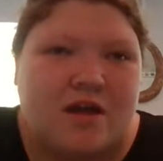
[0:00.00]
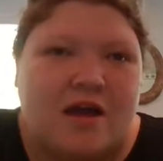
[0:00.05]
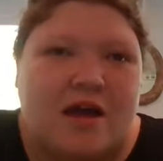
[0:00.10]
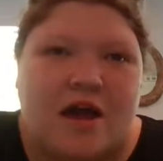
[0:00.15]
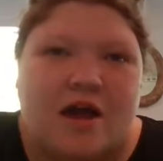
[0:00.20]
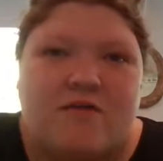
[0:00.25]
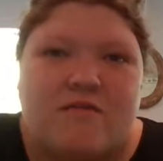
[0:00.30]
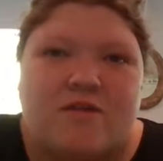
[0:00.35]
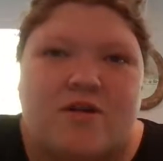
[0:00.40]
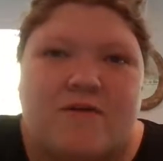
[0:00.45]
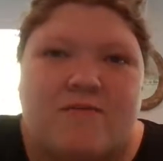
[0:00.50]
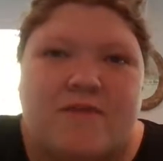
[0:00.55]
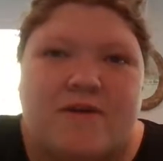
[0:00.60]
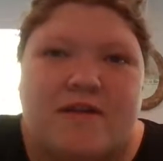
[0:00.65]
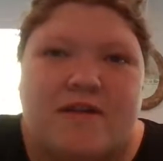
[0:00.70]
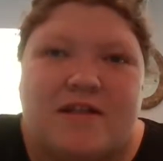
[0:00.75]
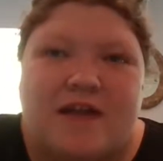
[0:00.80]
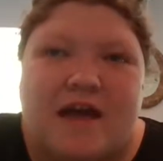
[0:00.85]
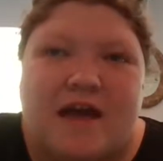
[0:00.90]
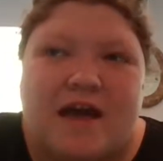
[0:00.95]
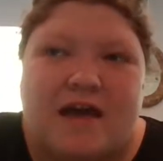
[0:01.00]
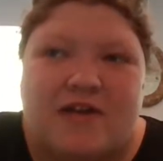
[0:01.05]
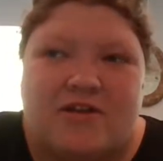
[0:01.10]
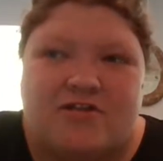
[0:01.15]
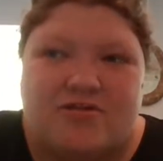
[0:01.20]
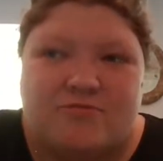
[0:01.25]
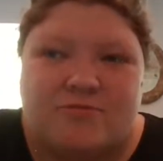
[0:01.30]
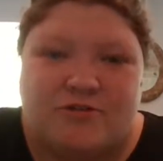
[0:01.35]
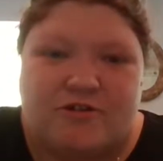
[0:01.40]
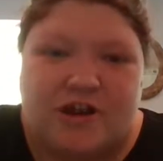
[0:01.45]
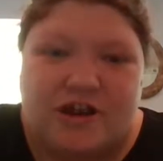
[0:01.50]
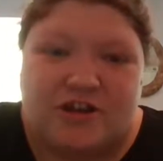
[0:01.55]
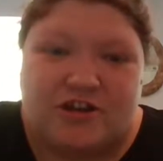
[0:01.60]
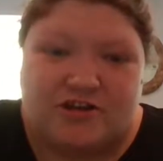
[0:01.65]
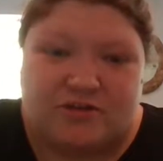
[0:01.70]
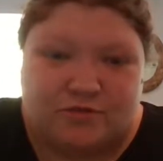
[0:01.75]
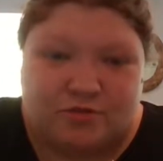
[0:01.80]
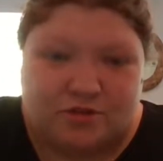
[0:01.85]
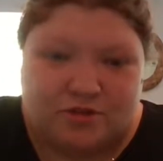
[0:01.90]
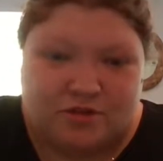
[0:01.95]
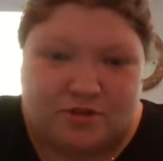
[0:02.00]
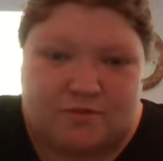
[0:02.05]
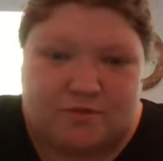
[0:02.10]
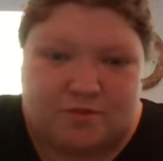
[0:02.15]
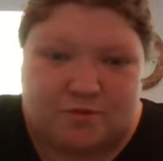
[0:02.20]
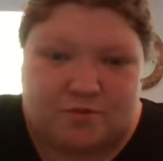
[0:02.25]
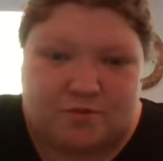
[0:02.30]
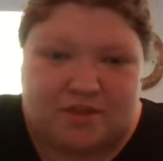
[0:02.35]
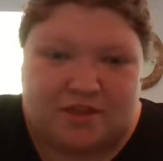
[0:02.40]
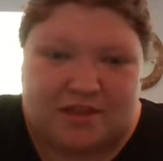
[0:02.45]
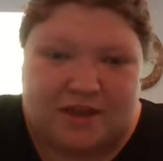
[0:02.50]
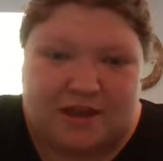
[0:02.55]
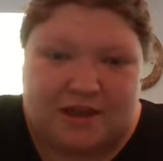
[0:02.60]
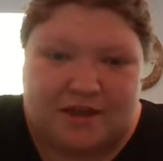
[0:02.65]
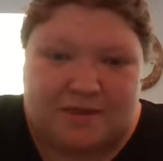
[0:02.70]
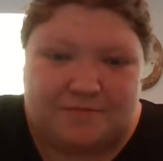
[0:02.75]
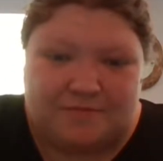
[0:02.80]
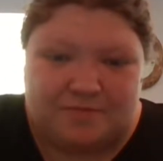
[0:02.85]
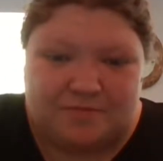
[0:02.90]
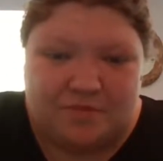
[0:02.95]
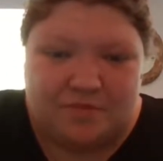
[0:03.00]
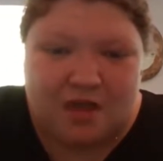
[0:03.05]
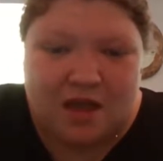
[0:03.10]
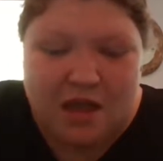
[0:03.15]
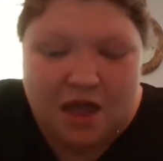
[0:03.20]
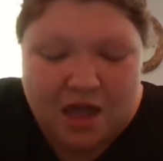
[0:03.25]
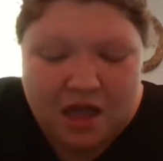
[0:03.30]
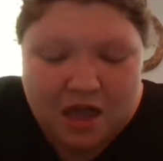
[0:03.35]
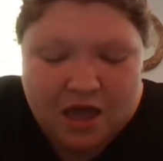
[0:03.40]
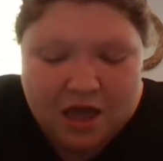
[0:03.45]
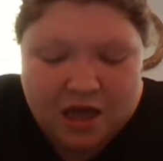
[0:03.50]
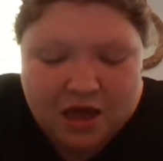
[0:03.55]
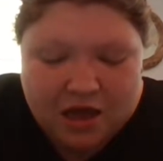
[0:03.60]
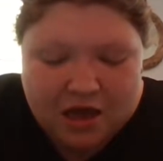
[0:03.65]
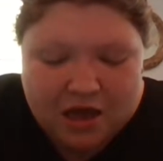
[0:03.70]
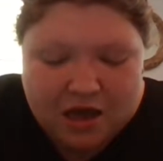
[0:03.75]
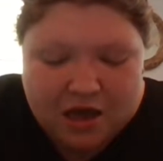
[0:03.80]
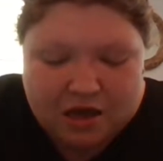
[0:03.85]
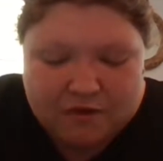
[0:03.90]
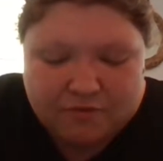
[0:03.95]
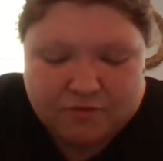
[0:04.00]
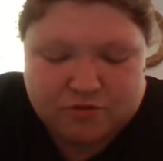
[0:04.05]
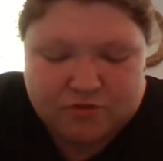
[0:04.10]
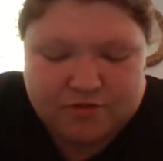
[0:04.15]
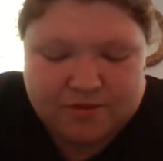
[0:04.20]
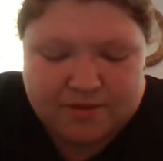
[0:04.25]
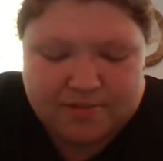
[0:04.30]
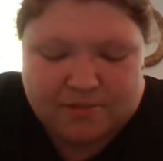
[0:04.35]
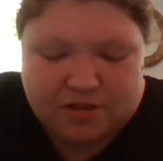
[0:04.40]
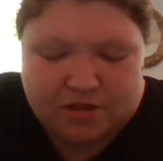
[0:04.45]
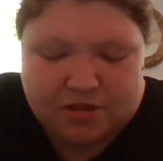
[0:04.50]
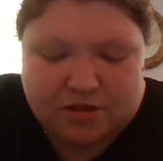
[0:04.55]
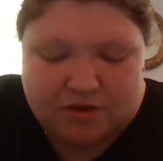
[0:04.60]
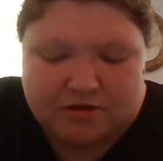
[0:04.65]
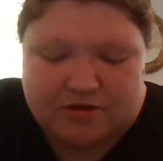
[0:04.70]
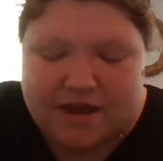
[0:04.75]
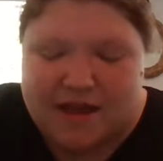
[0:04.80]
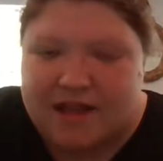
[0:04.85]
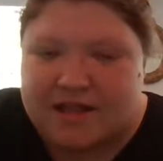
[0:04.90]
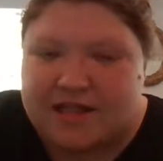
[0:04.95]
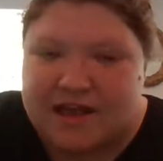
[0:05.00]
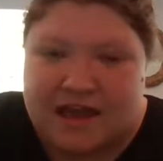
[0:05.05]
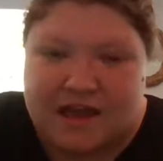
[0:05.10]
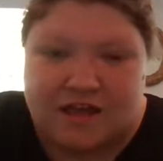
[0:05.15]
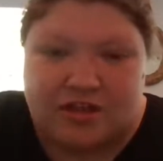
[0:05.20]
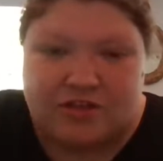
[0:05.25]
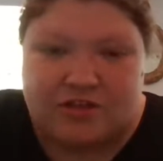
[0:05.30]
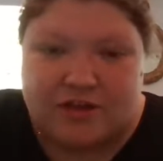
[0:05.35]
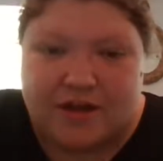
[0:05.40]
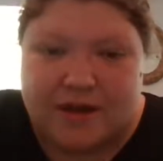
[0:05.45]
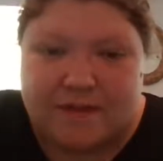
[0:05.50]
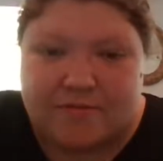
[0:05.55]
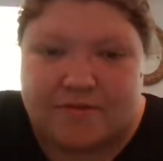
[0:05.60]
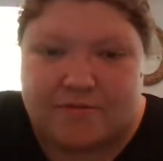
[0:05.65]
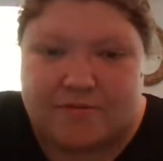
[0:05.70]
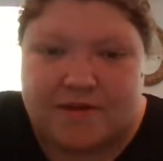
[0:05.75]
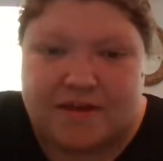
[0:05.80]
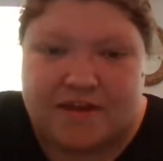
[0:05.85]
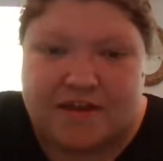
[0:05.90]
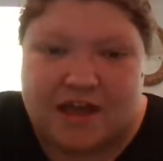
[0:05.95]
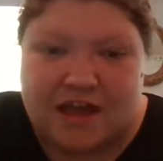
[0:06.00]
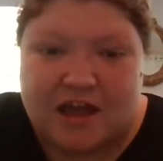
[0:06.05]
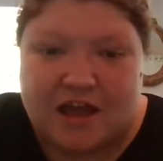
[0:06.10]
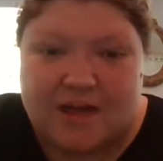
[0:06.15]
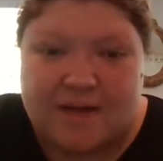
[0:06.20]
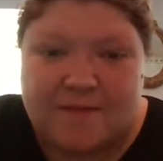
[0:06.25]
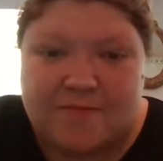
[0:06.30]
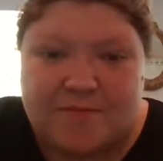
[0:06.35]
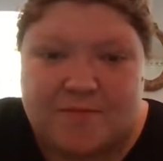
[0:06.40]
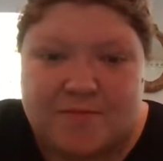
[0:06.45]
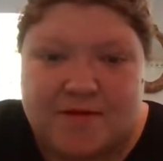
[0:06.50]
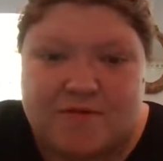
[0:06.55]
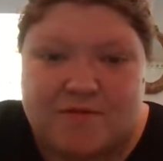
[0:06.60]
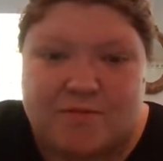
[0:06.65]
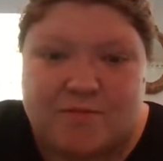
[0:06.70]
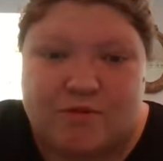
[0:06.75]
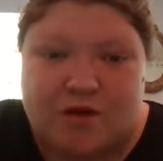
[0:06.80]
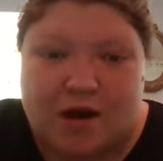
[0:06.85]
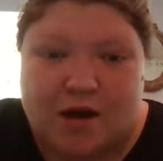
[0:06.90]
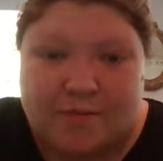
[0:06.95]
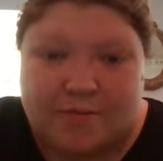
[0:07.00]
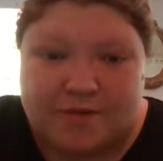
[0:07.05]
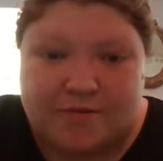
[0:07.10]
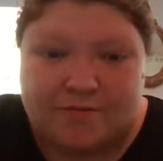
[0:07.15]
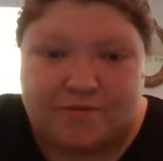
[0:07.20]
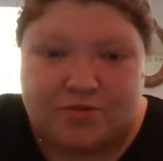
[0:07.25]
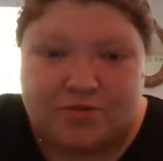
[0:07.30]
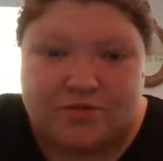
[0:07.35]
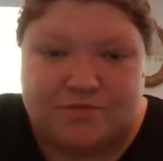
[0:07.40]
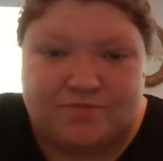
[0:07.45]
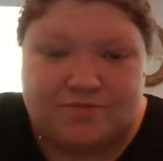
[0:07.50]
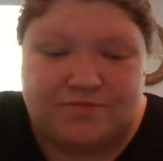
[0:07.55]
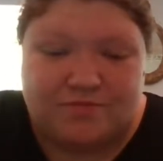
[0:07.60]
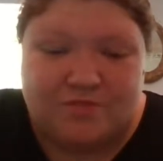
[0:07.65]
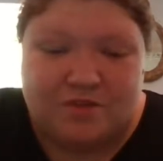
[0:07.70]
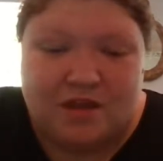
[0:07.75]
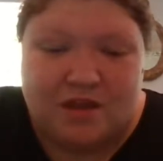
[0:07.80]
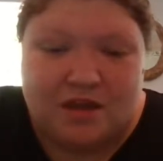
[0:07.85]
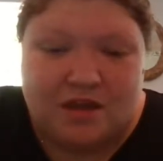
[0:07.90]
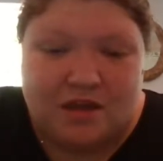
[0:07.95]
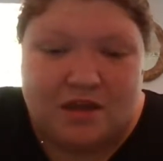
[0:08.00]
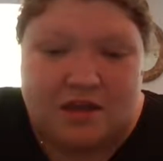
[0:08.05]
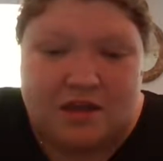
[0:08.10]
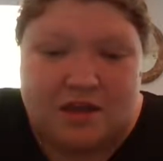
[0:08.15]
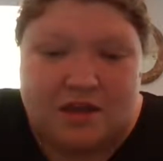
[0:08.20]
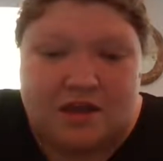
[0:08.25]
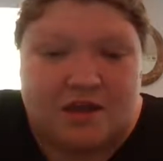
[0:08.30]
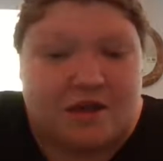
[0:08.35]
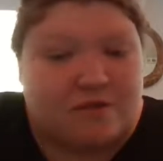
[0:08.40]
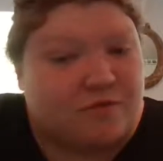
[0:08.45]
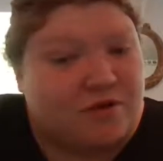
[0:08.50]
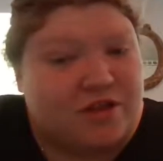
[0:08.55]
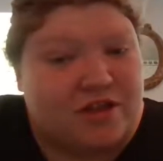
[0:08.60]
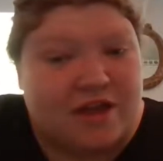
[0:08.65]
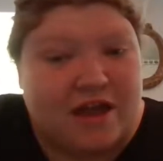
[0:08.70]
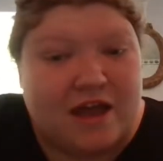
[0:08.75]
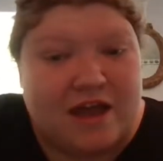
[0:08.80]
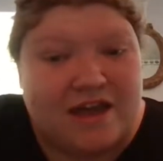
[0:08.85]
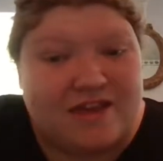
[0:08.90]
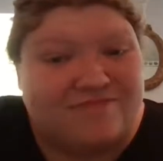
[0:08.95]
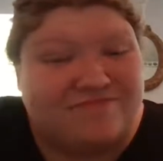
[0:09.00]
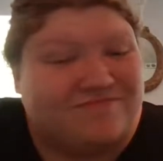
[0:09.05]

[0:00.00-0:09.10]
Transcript: I want to be the inspiration for someone one day. I want them to know that they can look up to me, they can come to me with problems. And one day,